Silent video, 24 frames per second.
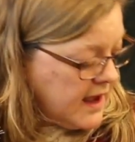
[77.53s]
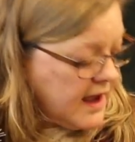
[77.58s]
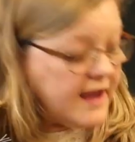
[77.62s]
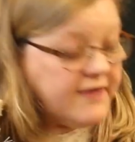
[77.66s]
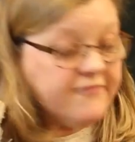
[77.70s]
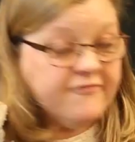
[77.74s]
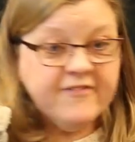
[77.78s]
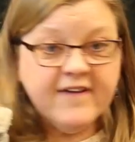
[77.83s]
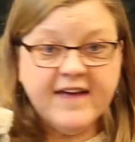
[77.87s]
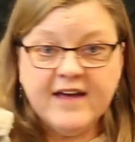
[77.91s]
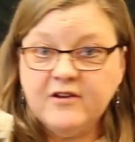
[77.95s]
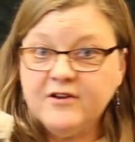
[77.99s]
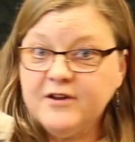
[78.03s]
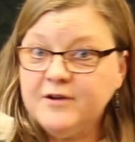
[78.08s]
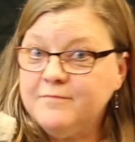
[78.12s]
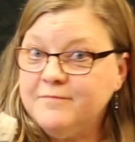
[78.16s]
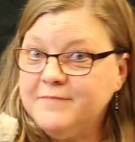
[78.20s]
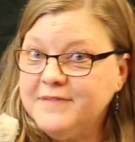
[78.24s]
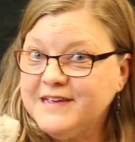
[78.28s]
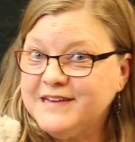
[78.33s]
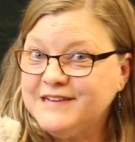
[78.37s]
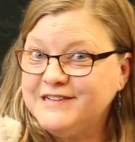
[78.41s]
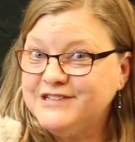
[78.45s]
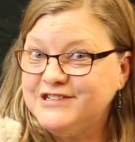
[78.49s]
I found a
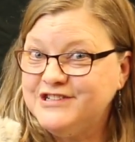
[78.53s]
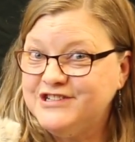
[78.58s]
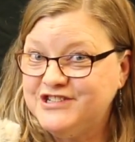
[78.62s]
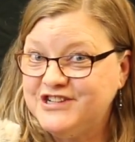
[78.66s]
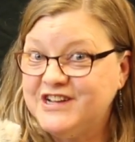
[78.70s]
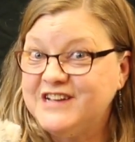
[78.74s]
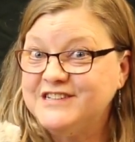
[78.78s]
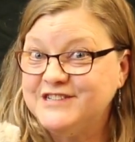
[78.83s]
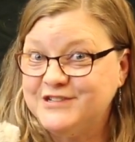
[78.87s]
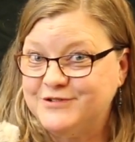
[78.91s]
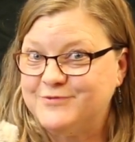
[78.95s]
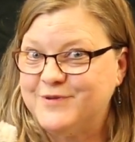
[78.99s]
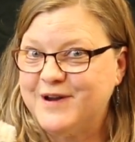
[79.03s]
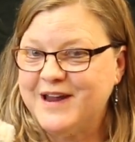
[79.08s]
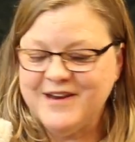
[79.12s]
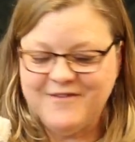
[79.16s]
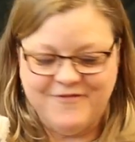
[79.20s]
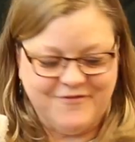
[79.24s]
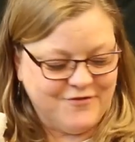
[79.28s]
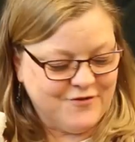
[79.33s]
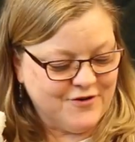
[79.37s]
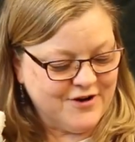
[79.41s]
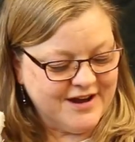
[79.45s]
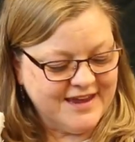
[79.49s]
mitten just
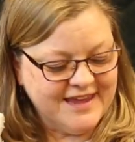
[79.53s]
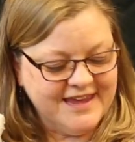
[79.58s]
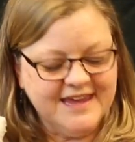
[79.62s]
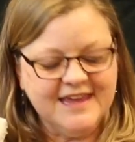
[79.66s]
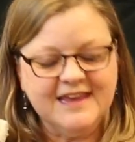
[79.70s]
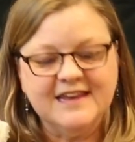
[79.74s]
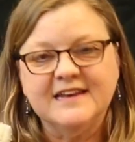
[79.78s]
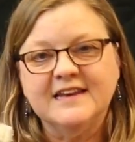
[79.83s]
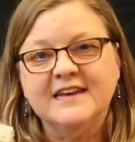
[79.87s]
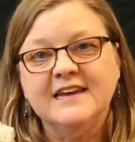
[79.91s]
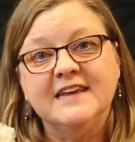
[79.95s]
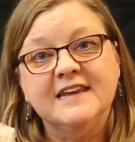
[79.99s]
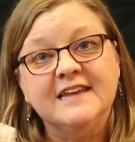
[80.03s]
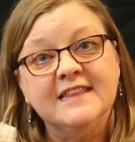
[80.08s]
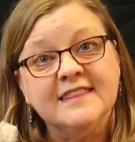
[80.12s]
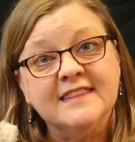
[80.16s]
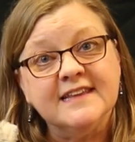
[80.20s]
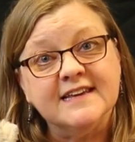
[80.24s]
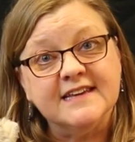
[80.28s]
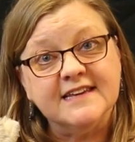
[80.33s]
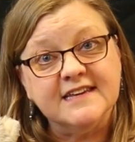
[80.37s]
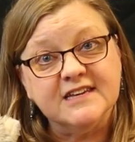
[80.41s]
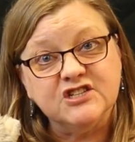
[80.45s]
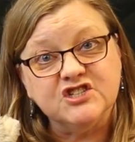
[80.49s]
right for a kitten in
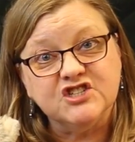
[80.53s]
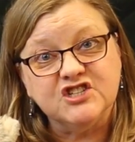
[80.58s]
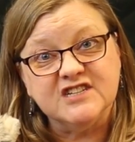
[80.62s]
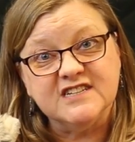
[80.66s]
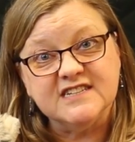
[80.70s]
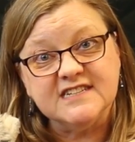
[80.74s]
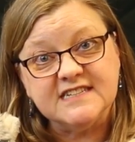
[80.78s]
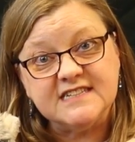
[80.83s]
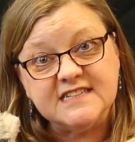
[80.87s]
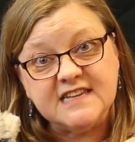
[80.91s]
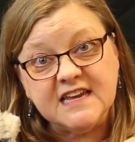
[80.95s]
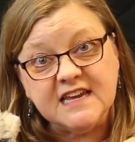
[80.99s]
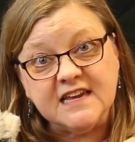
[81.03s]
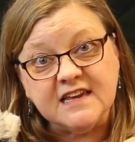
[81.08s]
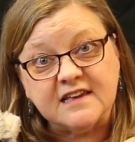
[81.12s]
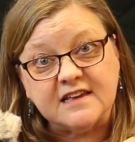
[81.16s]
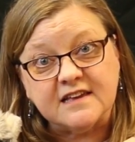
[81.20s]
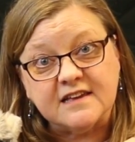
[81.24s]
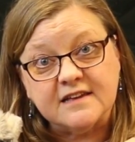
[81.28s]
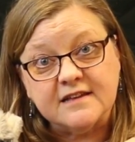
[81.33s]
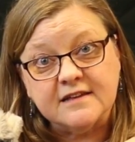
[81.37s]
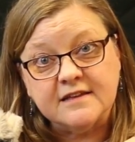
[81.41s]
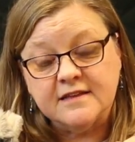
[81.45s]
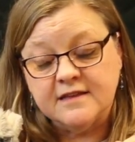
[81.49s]
the kitchen
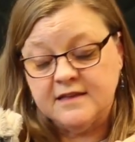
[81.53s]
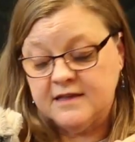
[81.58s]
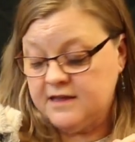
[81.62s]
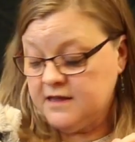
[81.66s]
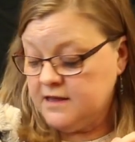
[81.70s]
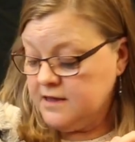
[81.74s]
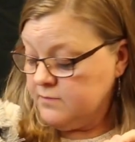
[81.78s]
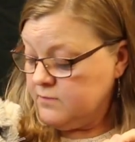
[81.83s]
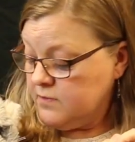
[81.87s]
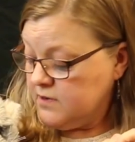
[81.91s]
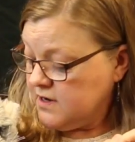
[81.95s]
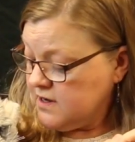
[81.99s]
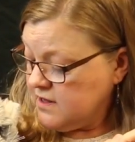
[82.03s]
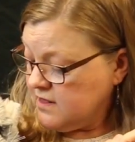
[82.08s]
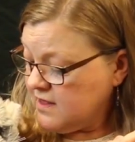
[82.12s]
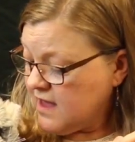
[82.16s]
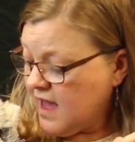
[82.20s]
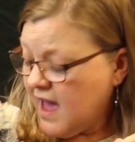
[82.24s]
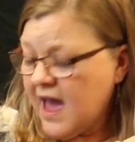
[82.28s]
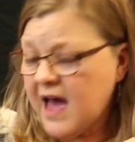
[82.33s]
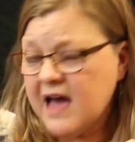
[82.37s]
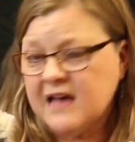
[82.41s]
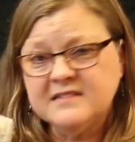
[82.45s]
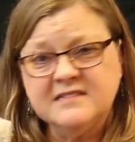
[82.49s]
sink. But
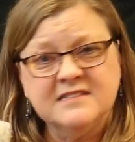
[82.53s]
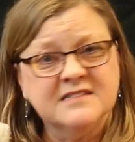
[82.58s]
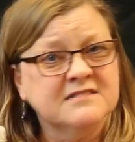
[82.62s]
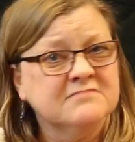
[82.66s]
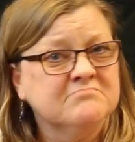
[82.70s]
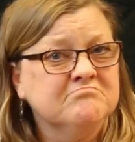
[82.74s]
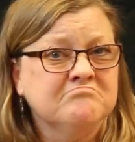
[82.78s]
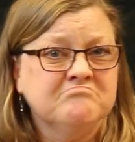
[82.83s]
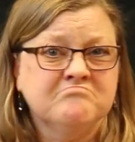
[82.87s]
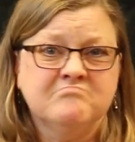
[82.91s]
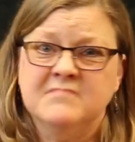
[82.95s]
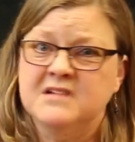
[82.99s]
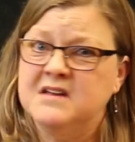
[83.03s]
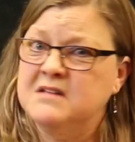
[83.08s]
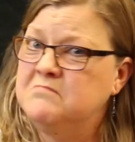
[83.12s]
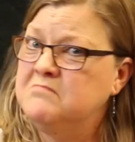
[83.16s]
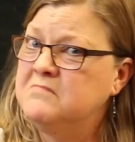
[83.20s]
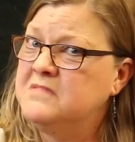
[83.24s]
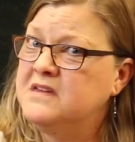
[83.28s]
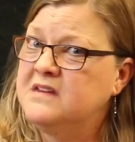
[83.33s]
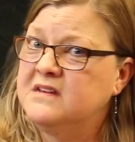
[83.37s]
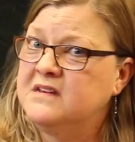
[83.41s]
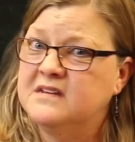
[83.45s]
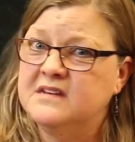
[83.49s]
alas, my
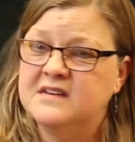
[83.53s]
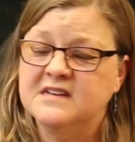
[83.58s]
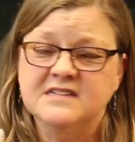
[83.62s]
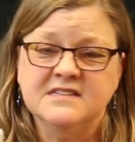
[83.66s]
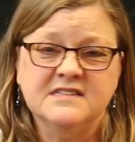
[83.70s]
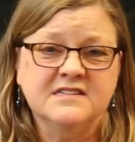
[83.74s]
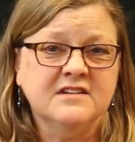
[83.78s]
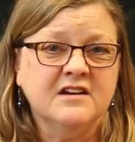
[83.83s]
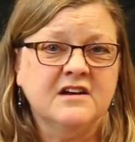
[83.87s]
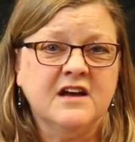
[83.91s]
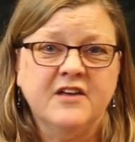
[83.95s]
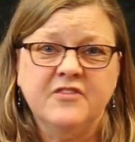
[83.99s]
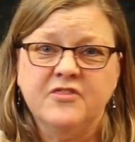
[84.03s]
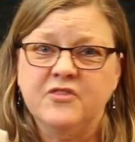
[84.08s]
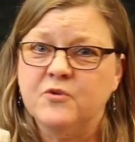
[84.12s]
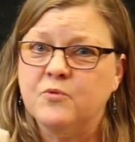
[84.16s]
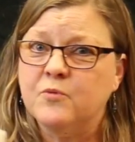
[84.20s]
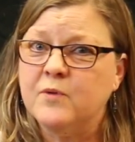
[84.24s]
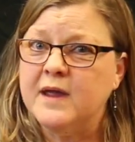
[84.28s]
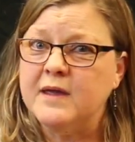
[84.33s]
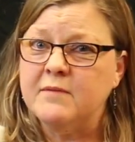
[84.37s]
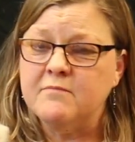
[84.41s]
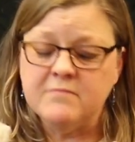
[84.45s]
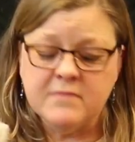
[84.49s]
mitten is not the
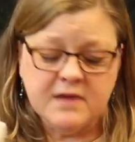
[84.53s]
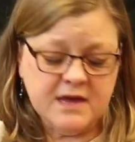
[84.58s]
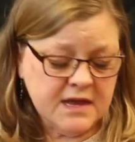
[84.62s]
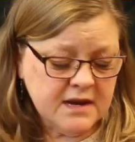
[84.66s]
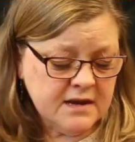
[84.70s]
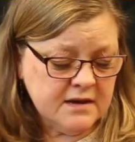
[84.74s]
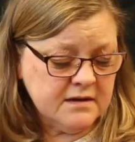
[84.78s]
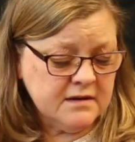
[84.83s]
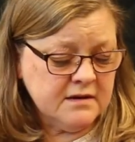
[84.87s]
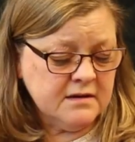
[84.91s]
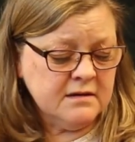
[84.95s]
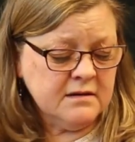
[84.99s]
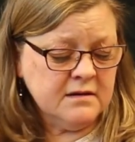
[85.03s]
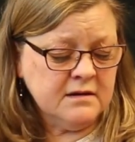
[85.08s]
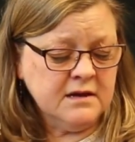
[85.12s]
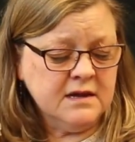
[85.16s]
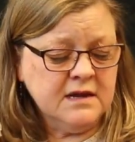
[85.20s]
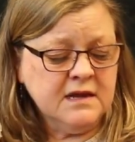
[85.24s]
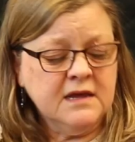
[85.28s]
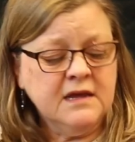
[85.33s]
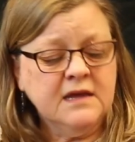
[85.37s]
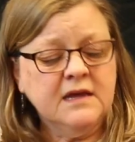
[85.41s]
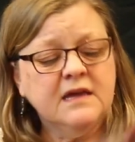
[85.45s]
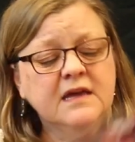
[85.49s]
right mitten.
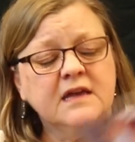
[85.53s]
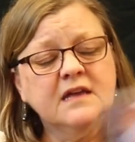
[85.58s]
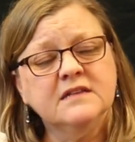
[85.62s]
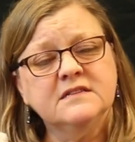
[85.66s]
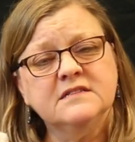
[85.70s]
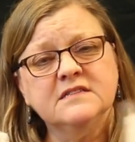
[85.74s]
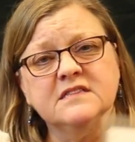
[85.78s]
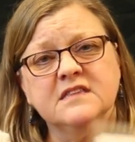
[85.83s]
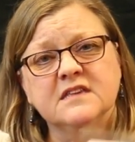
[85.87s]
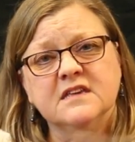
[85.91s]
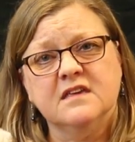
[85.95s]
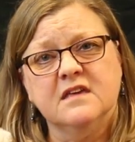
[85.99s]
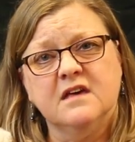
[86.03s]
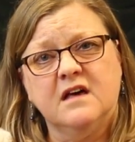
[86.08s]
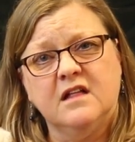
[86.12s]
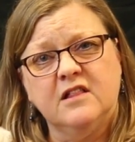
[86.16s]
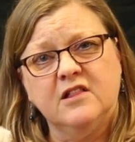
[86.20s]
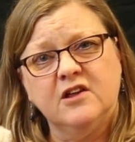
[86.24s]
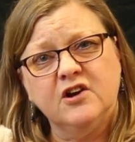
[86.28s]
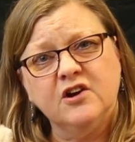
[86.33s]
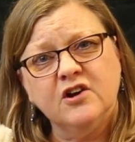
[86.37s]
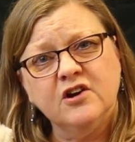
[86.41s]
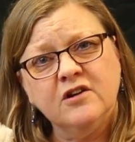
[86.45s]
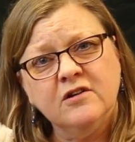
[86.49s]
It's the
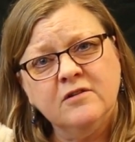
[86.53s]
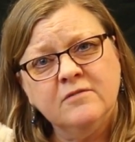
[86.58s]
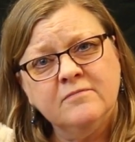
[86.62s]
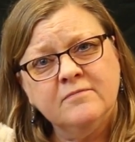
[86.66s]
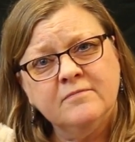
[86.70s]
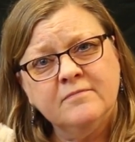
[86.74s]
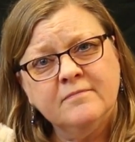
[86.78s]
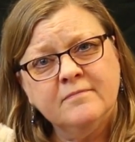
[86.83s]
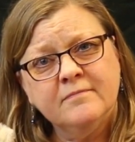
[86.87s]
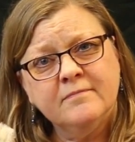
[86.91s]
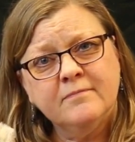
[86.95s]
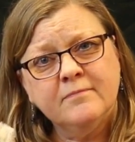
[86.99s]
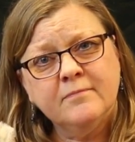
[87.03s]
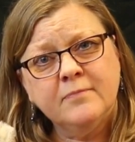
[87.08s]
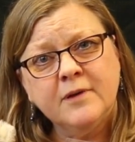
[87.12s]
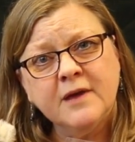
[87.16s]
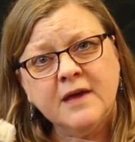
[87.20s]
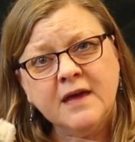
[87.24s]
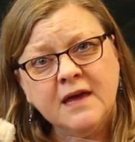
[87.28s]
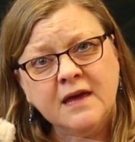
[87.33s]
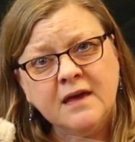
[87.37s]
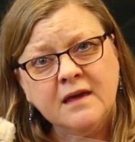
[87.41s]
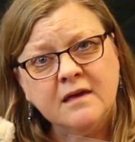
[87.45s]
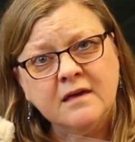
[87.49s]
color
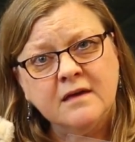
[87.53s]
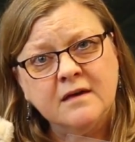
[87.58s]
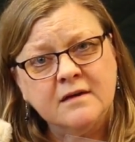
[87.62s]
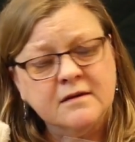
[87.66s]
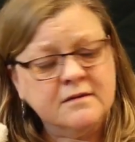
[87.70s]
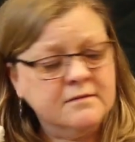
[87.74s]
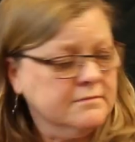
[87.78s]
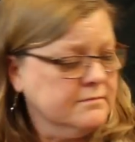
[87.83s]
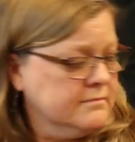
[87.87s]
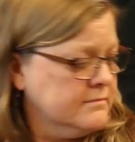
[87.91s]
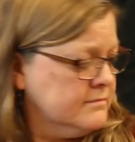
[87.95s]
pink.